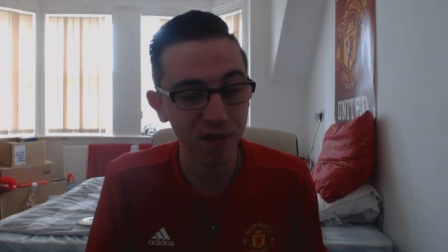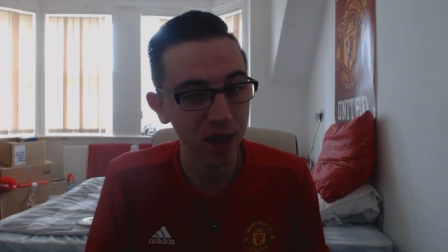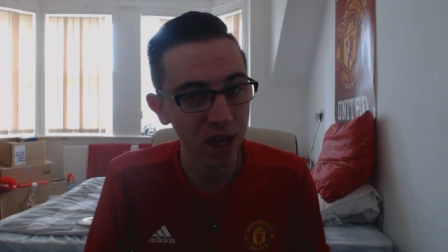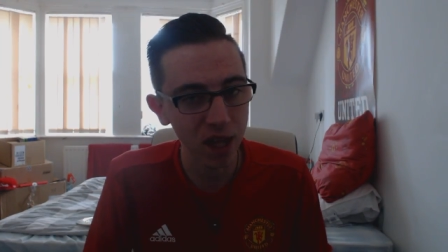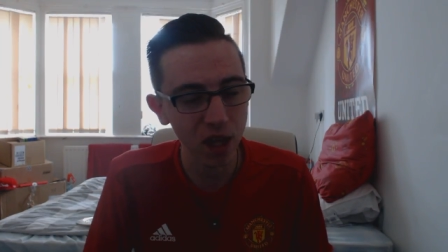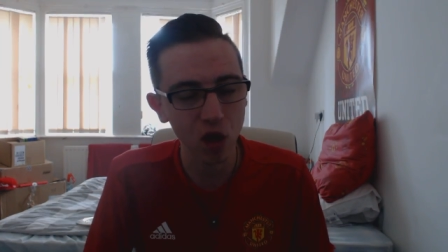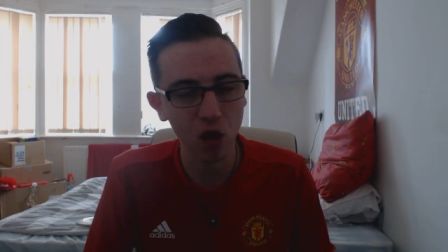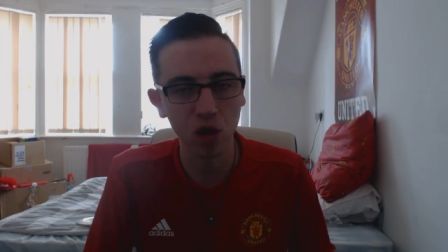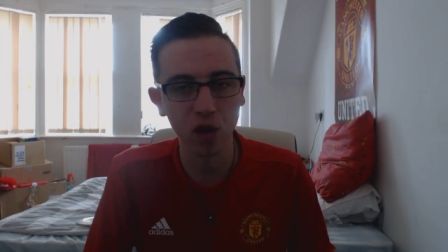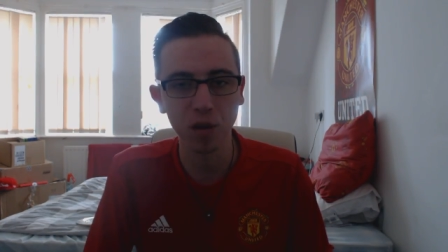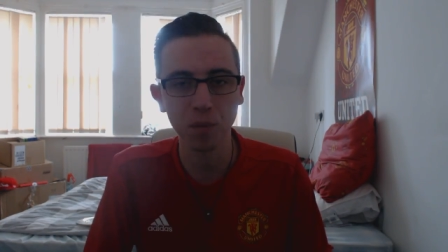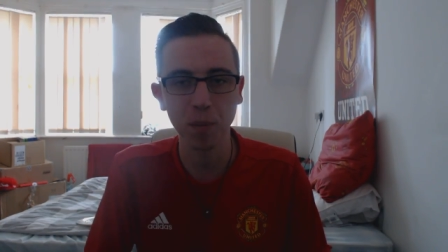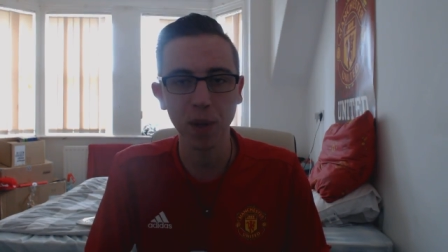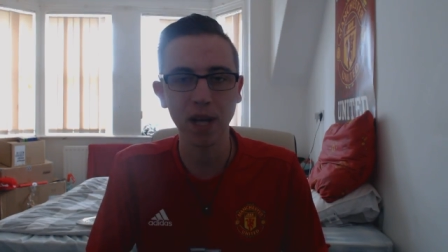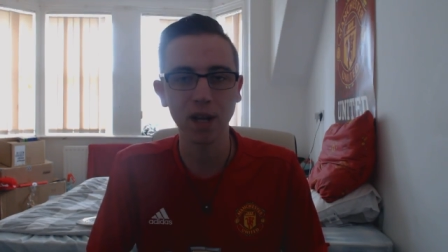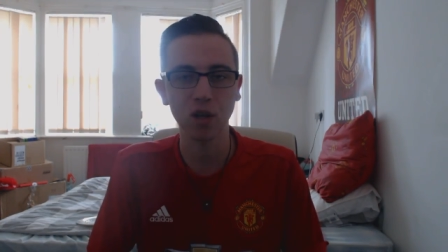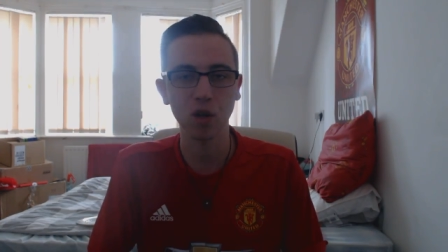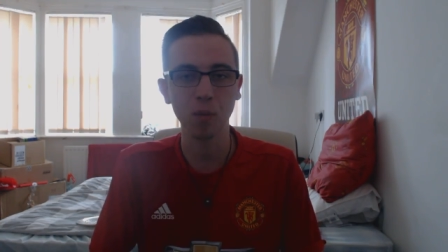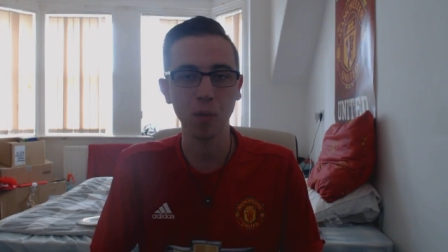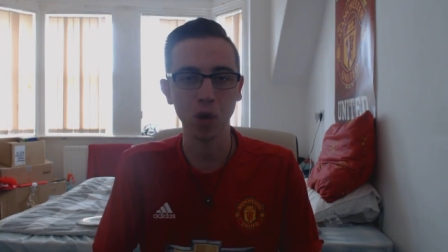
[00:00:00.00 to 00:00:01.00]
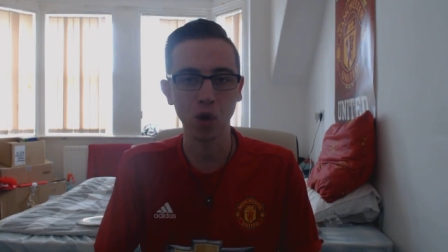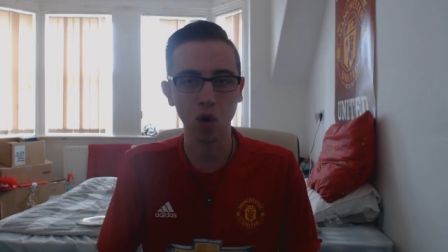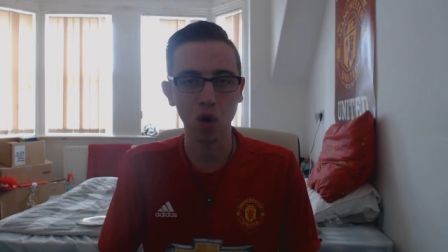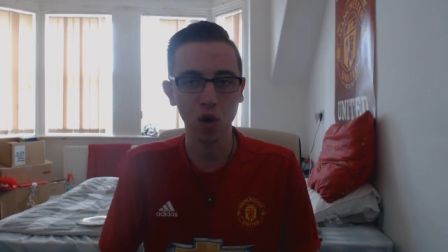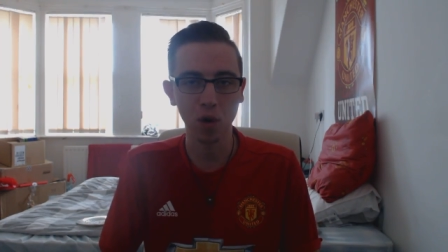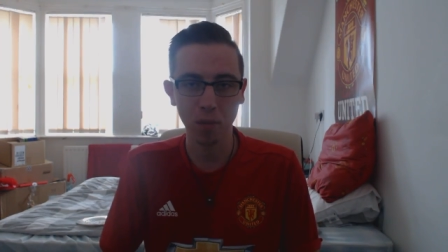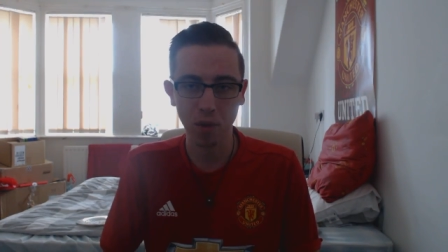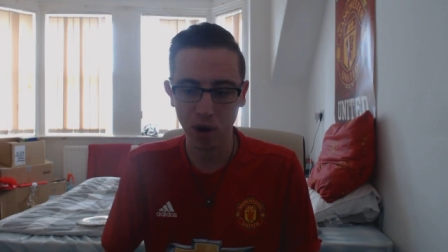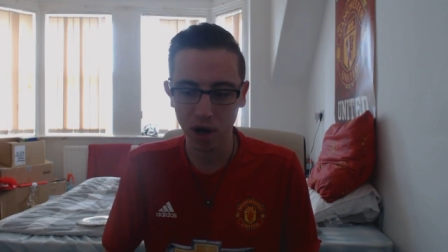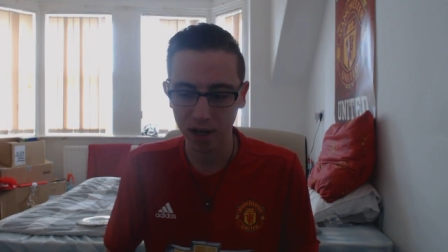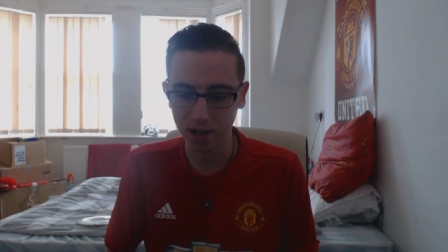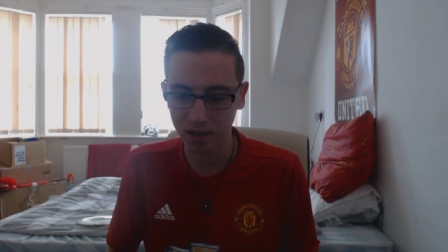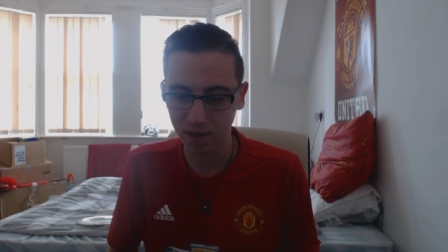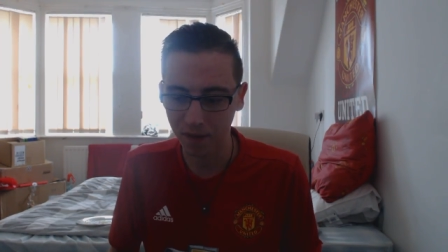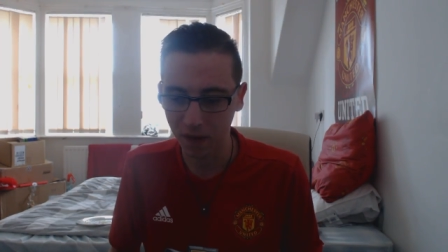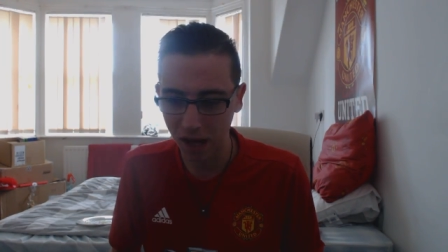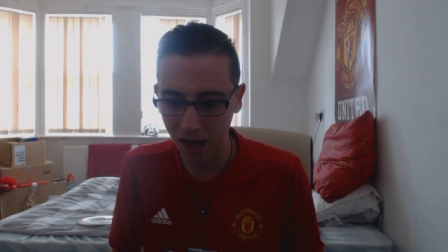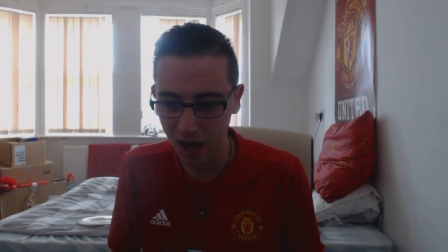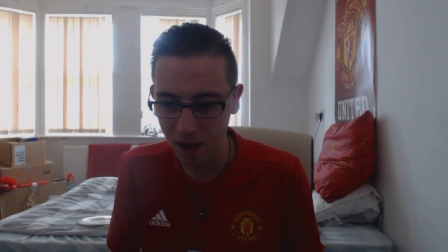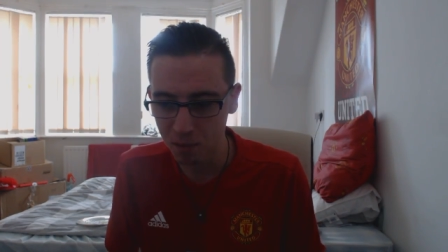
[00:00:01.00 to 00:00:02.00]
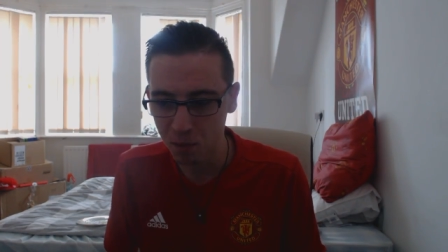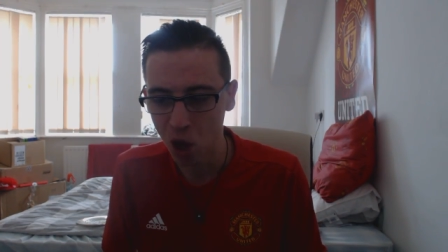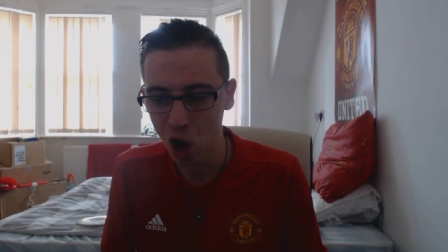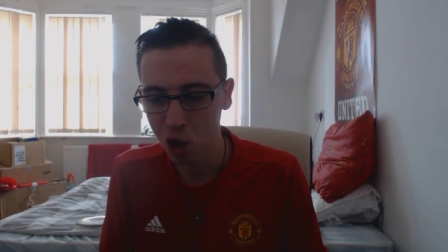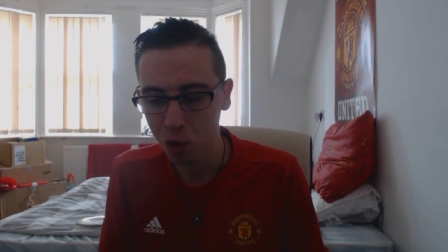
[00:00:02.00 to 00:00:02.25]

Lingard had picked up a knock prior to the game.